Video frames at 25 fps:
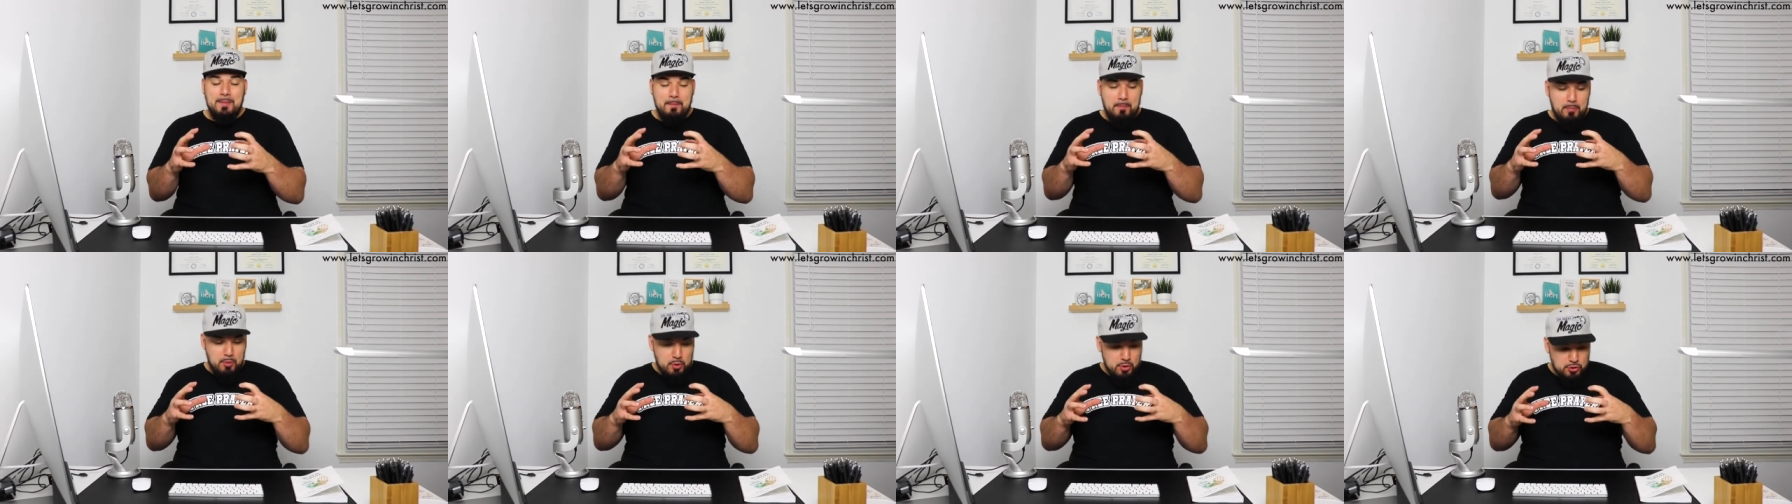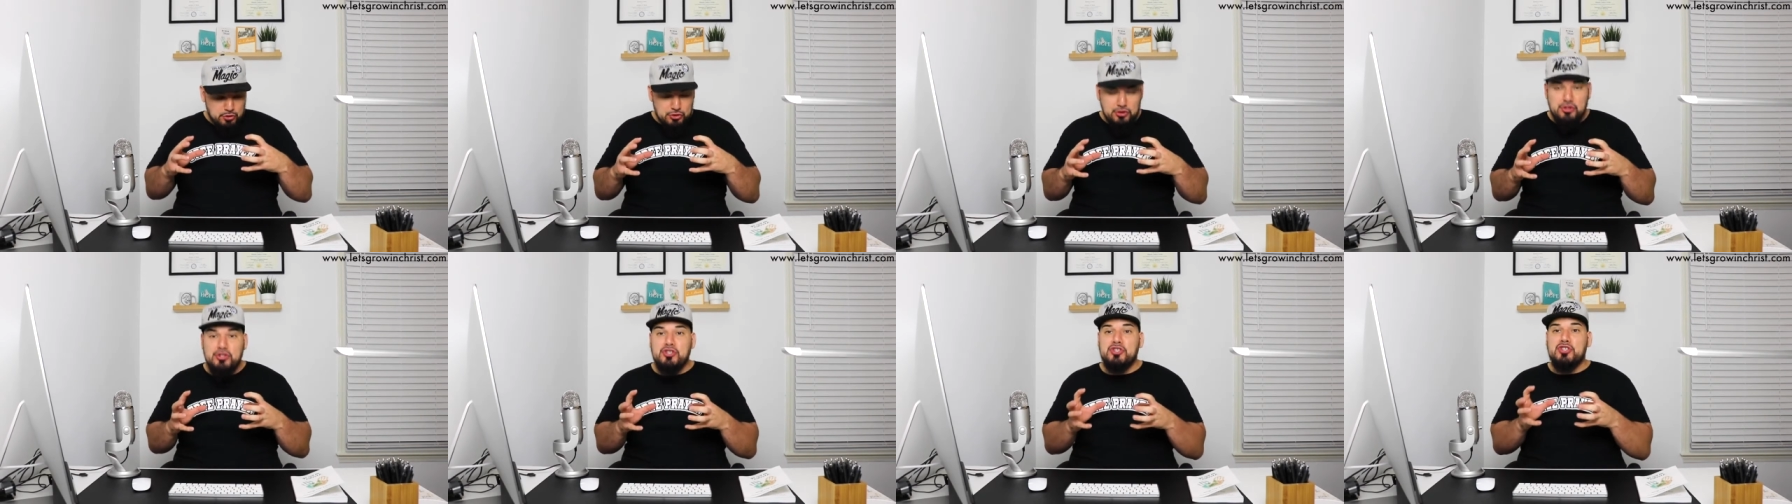
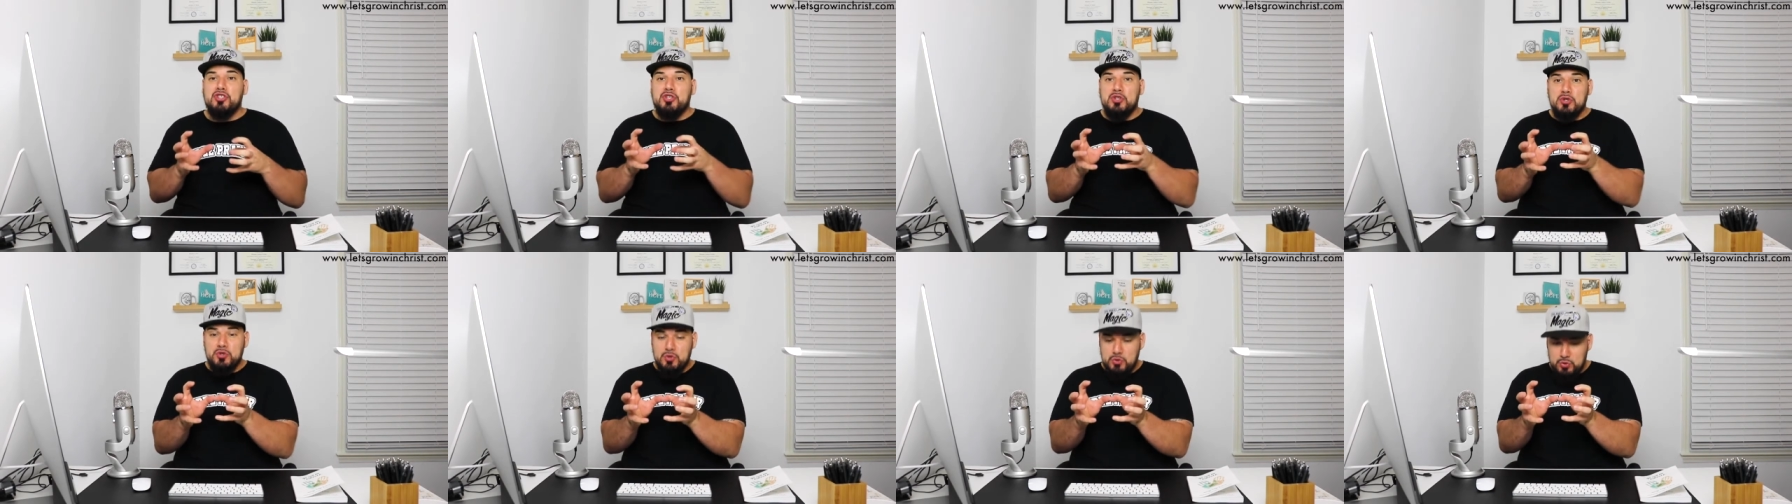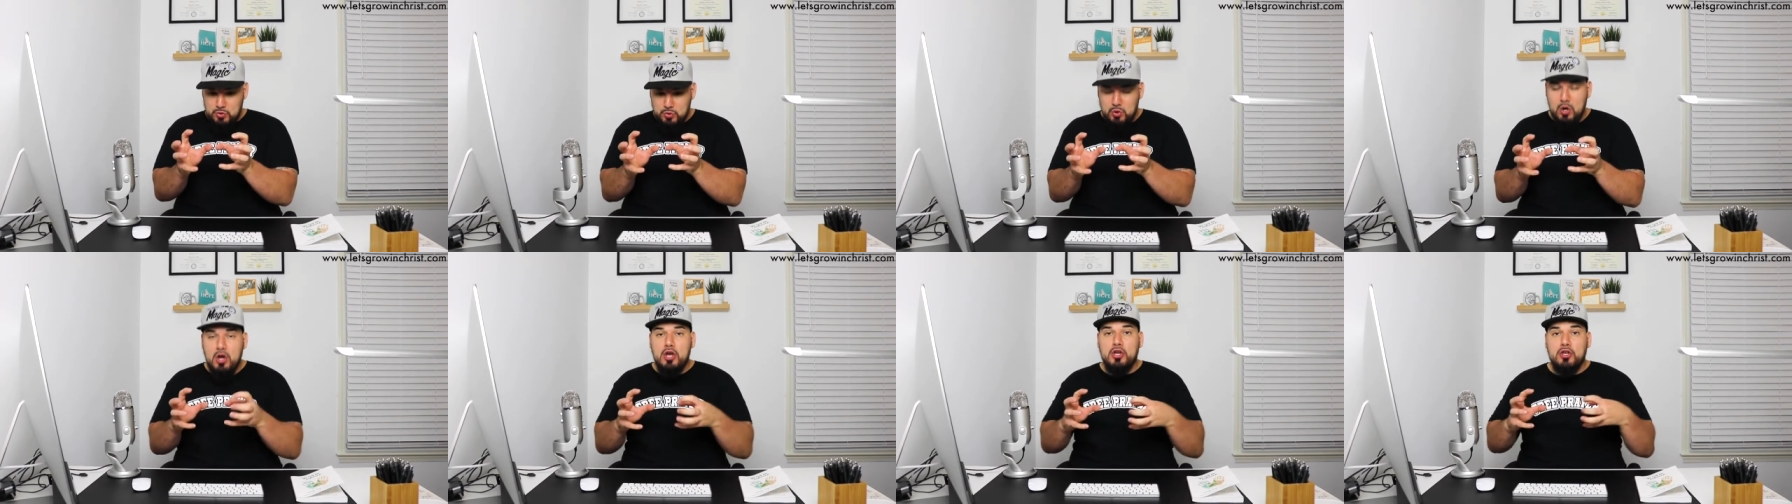
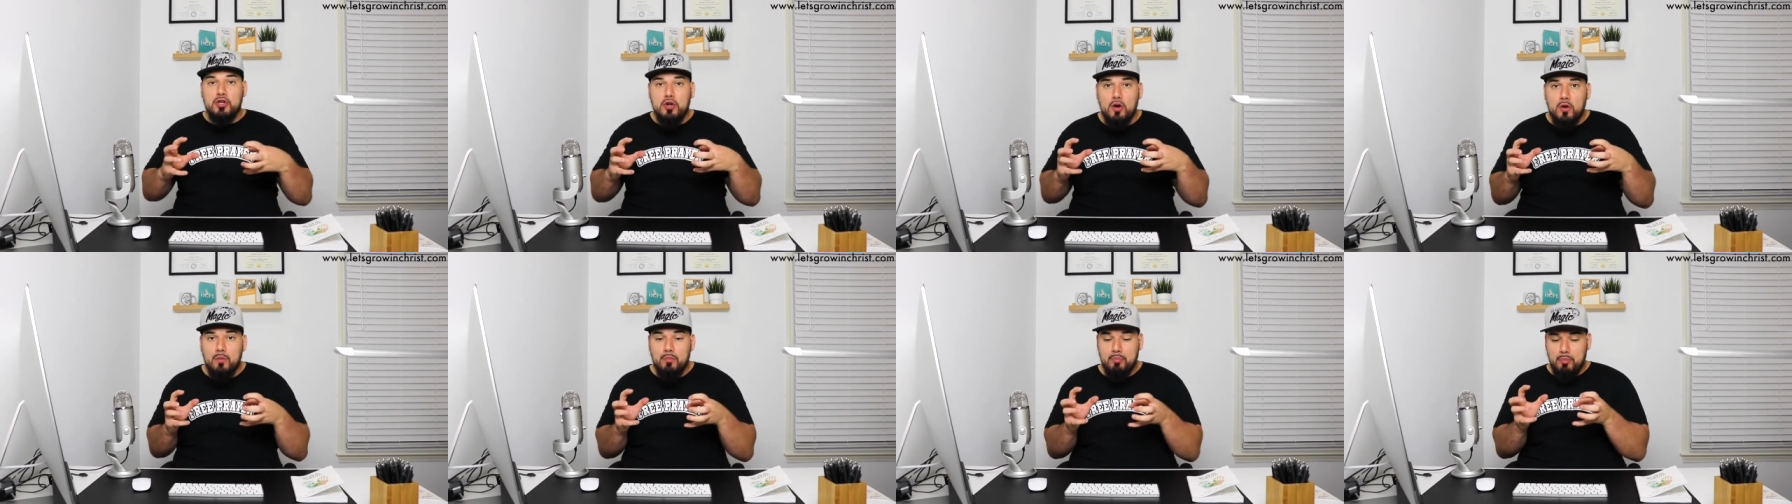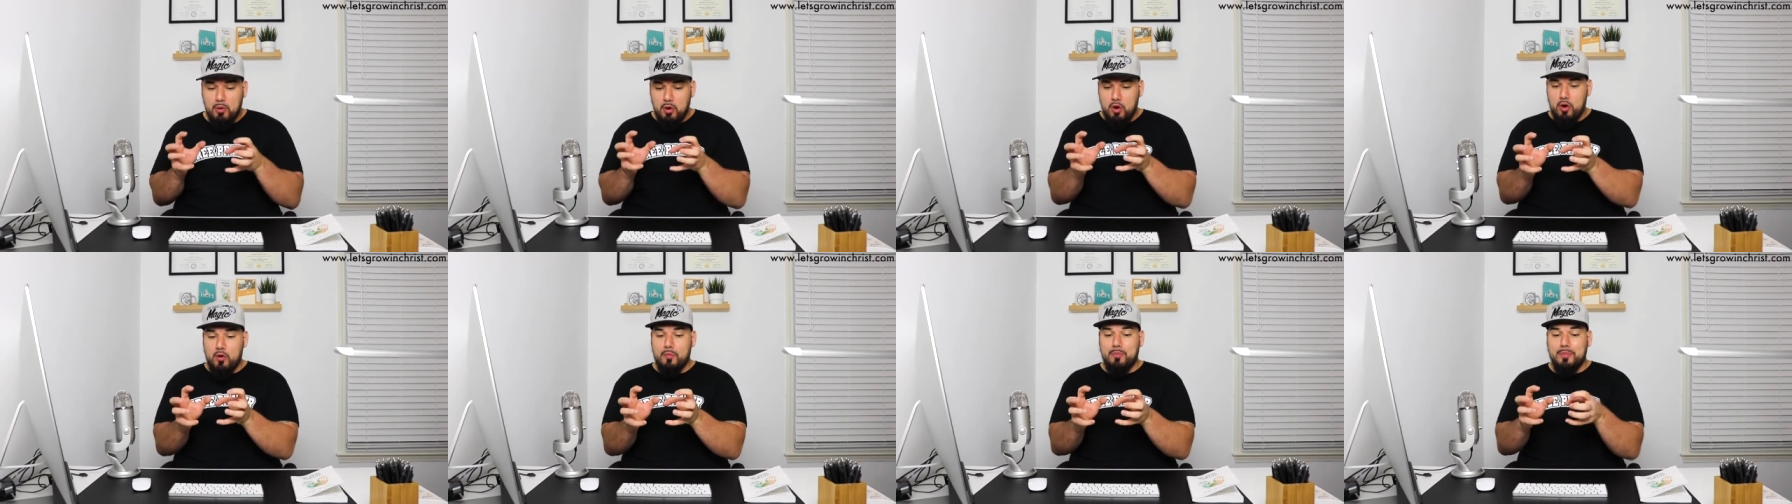pursue your
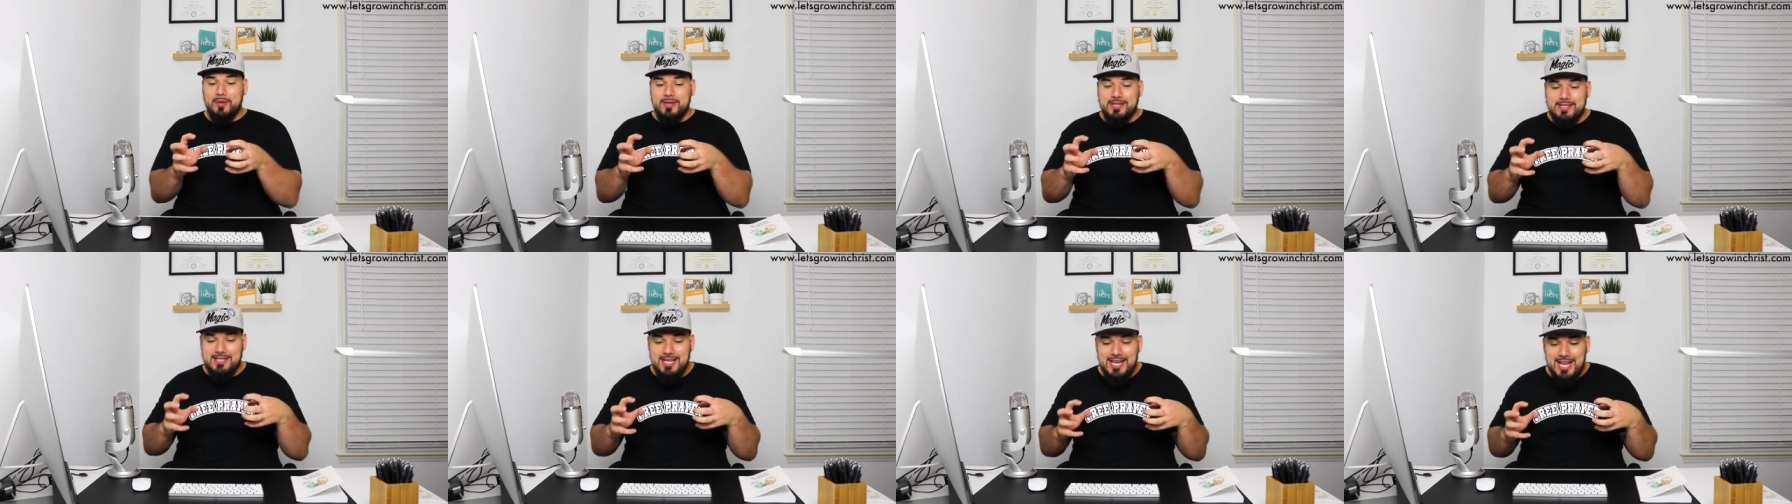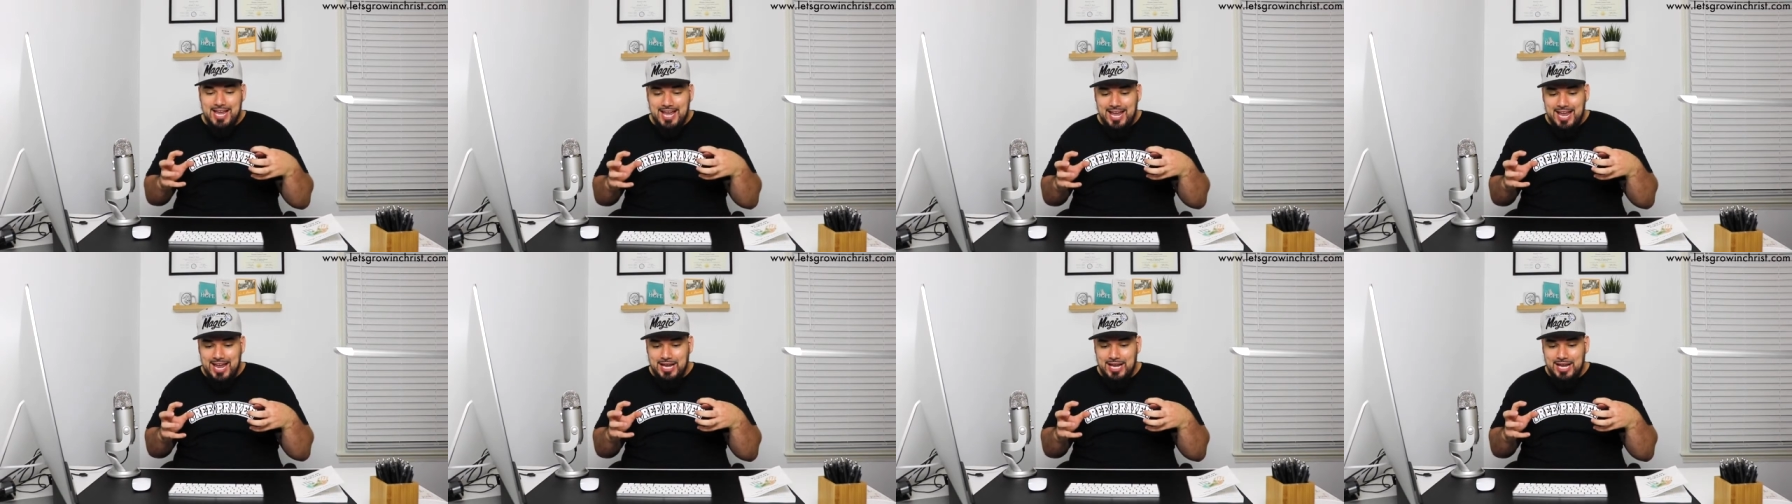purpose